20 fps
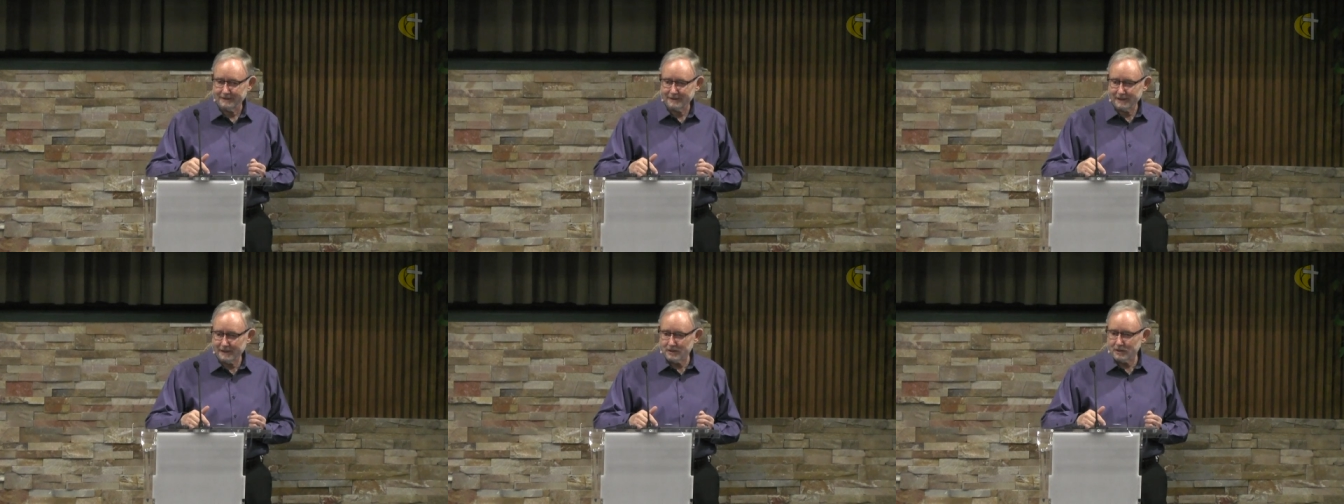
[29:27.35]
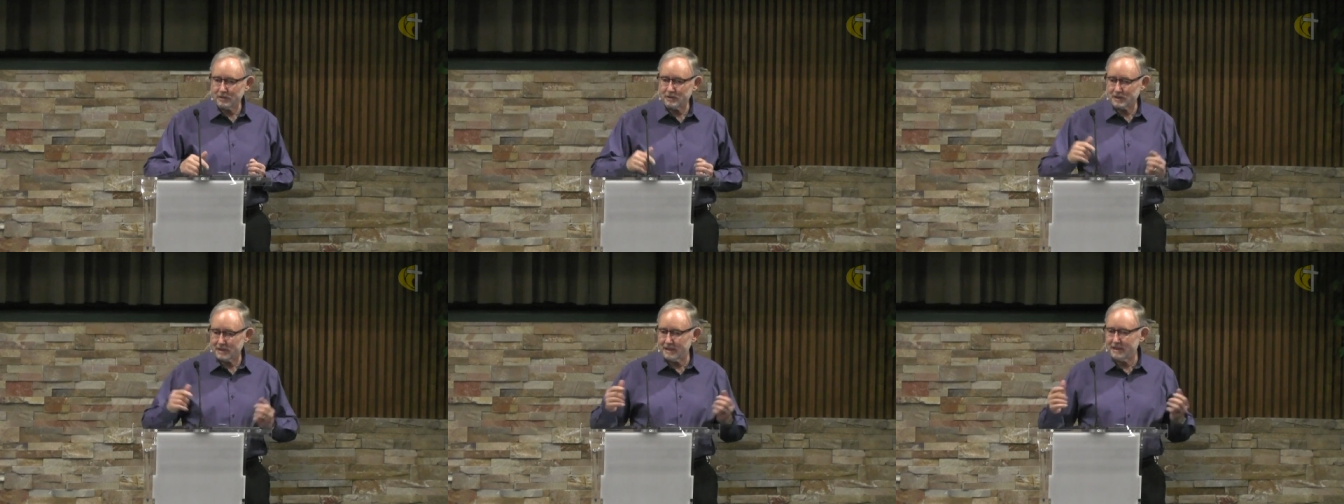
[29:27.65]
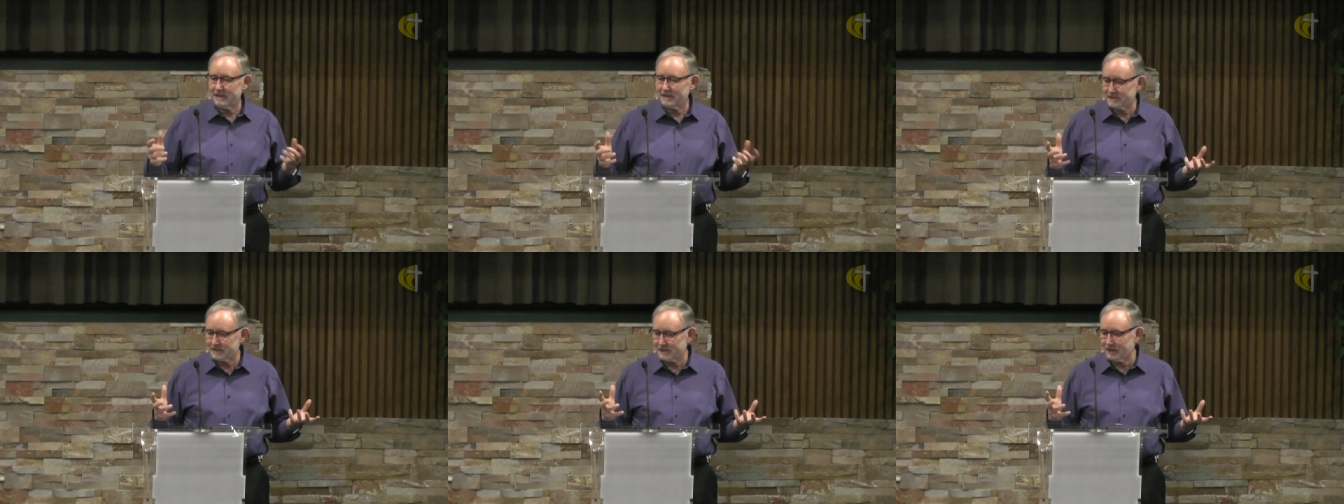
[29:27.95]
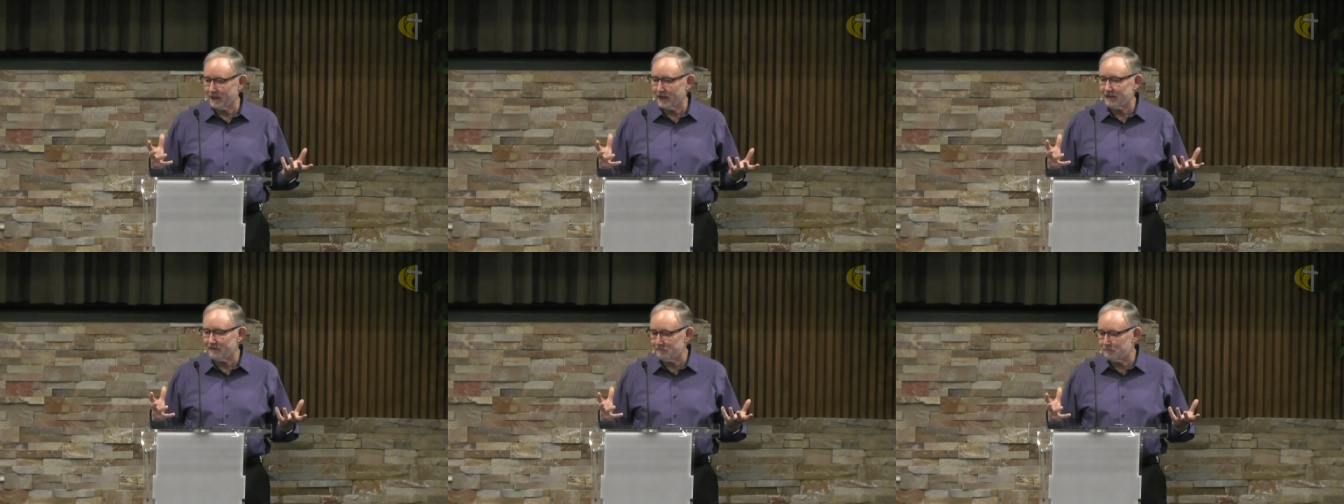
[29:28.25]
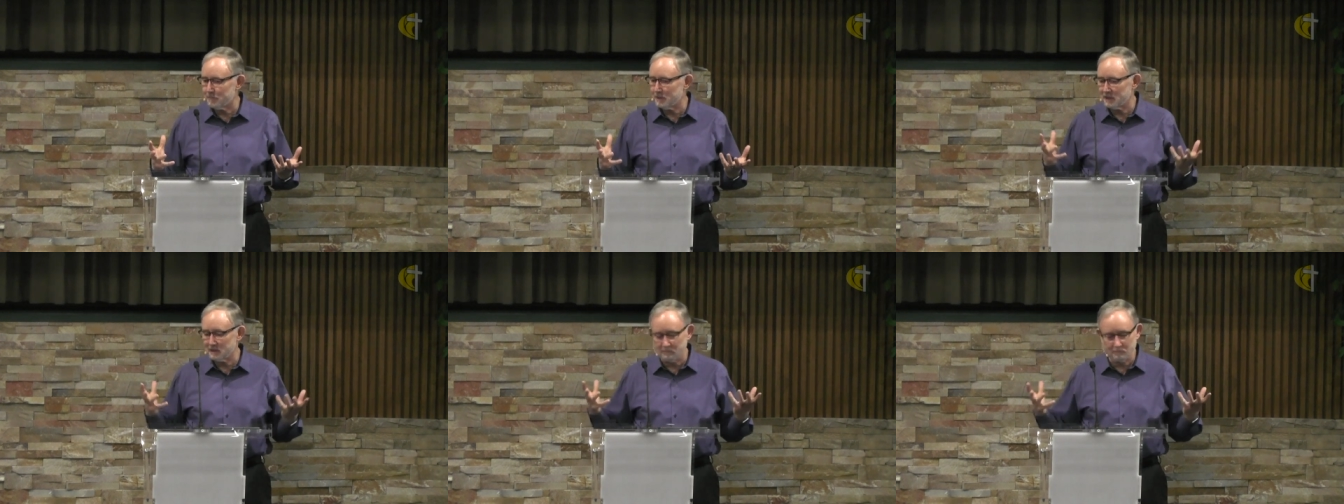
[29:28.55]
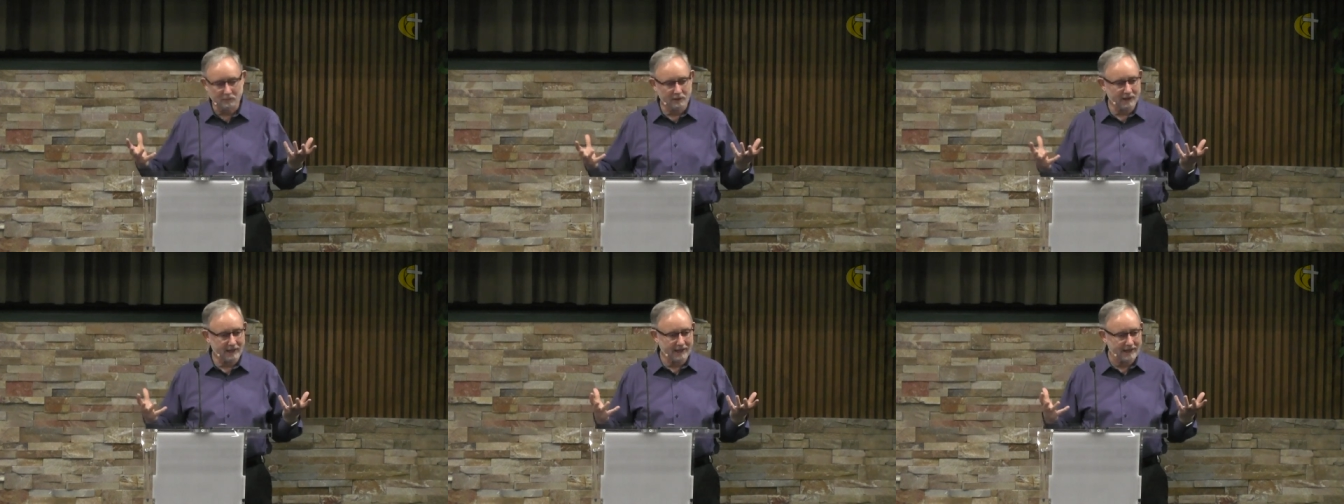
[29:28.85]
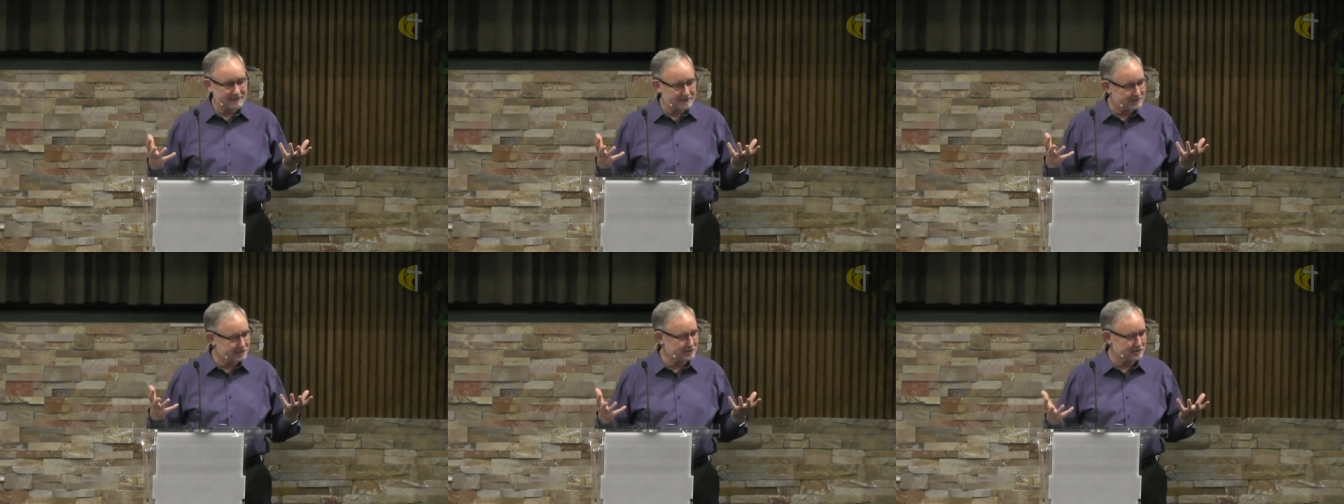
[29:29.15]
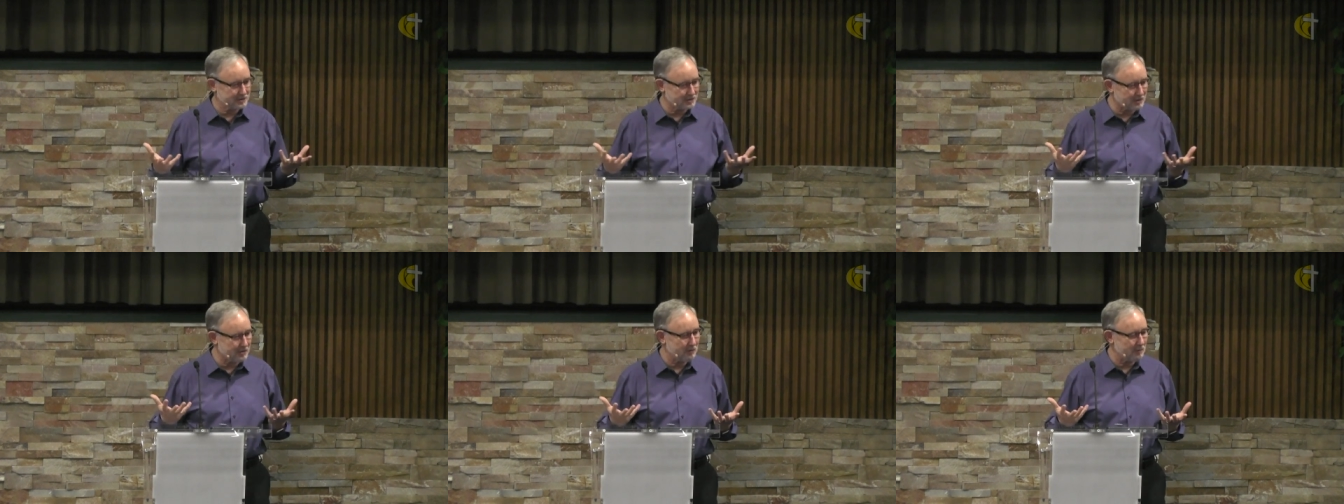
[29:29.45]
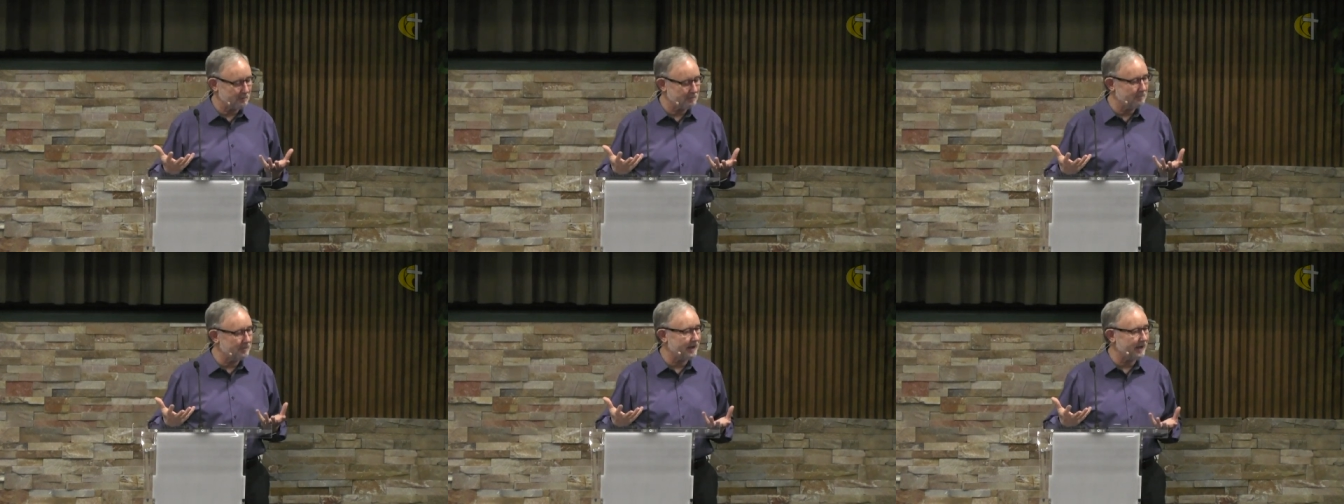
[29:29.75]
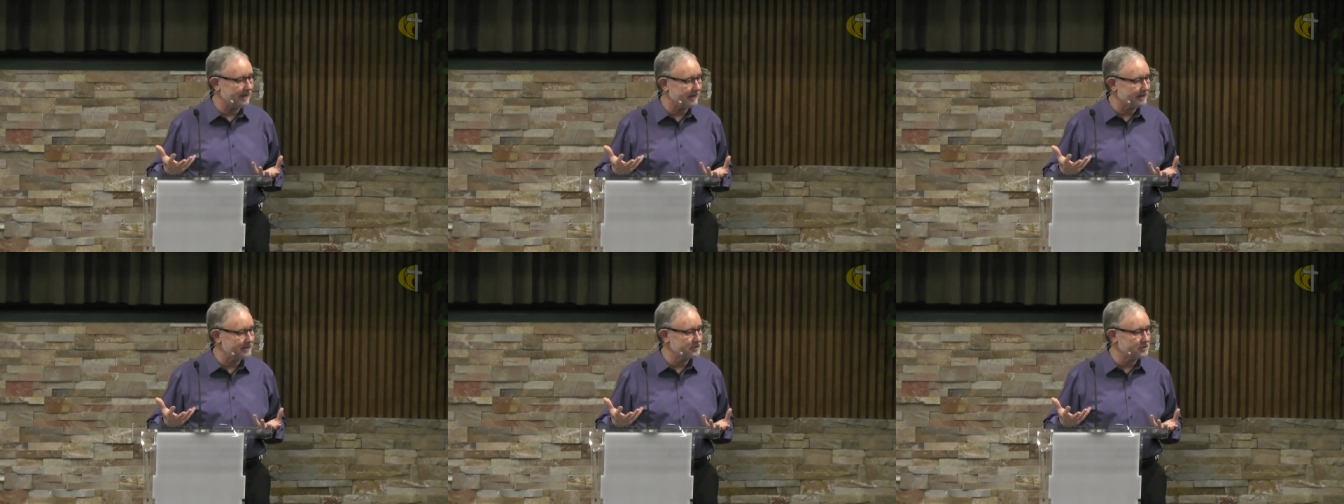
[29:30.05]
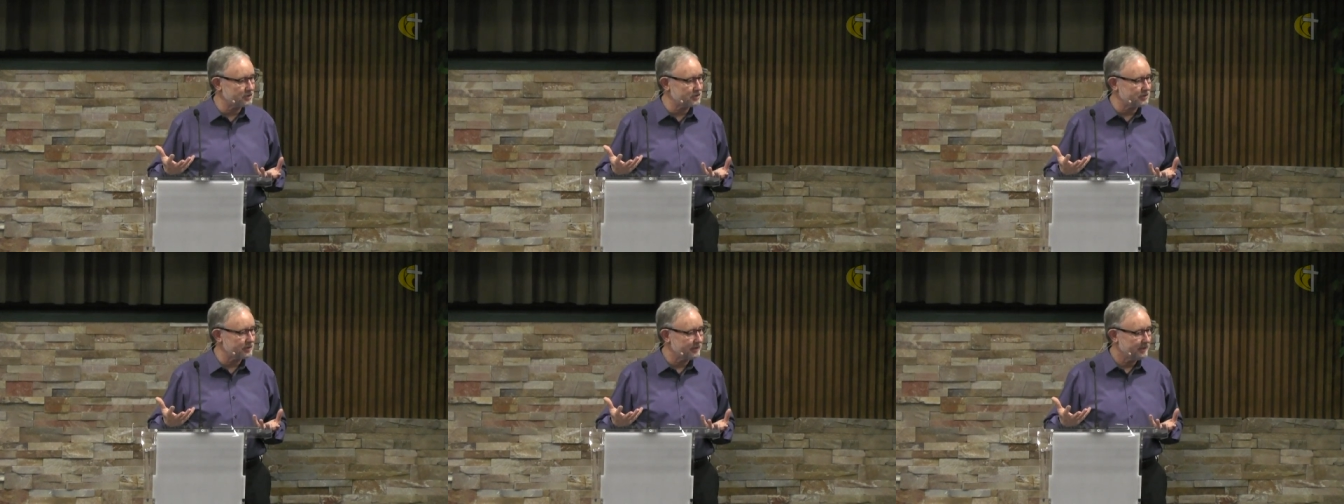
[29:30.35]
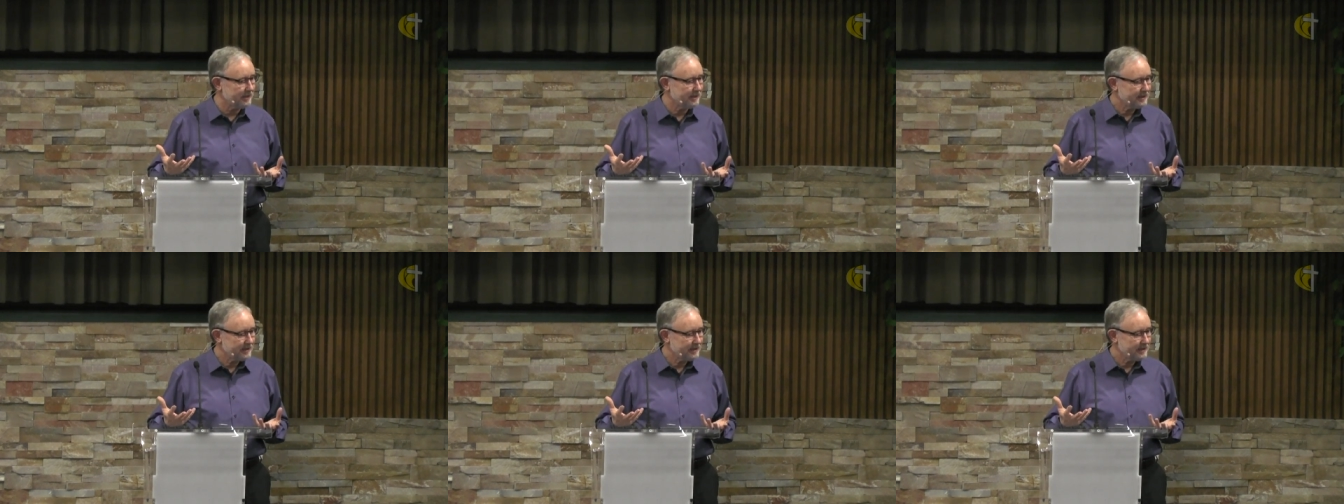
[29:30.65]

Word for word: And you see his life being blessed so much